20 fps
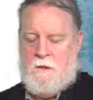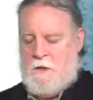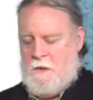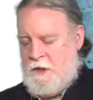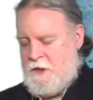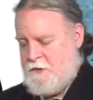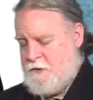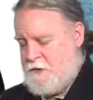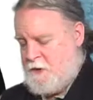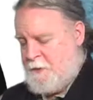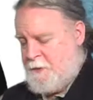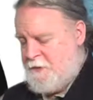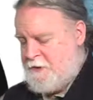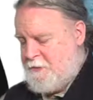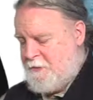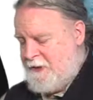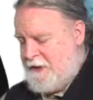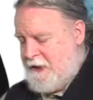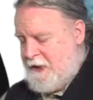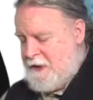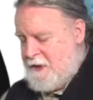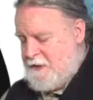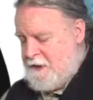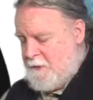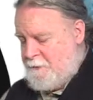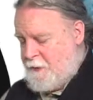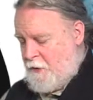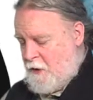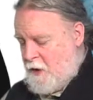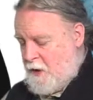This is supposed to be the
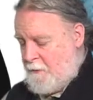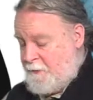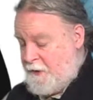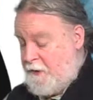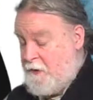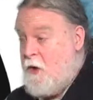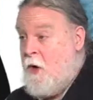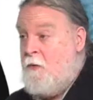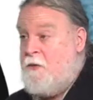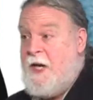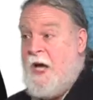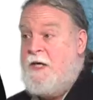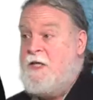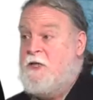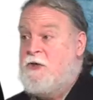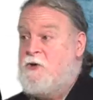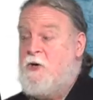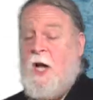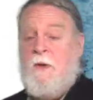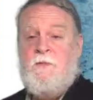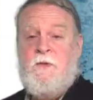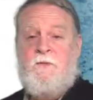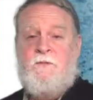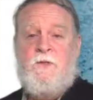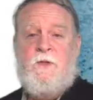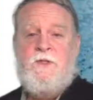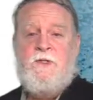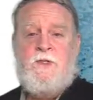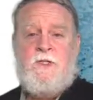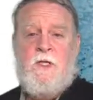easy part, but no, now you drop the
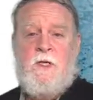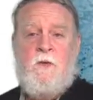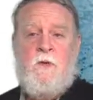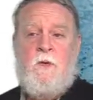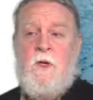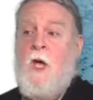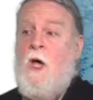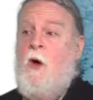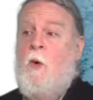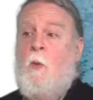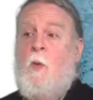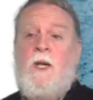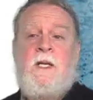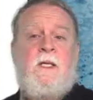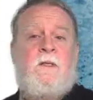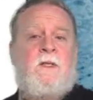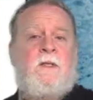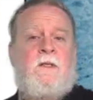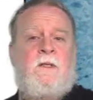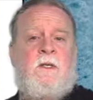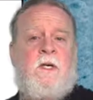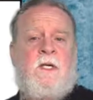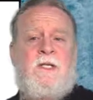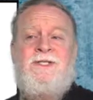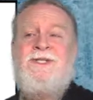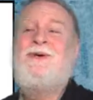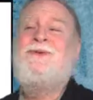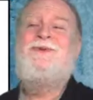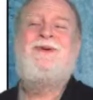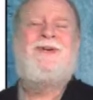first two. What do you think they're going to
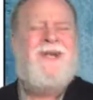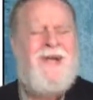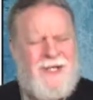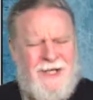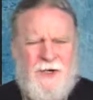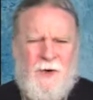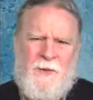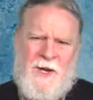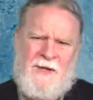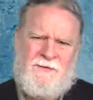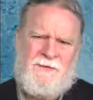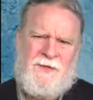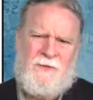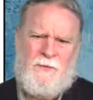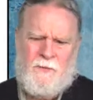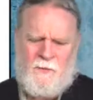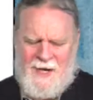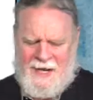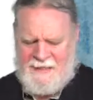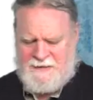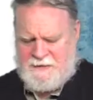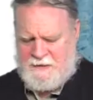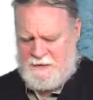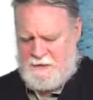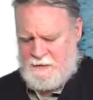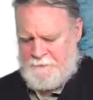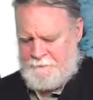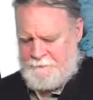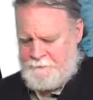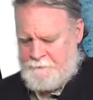do? They're going to go after the rest.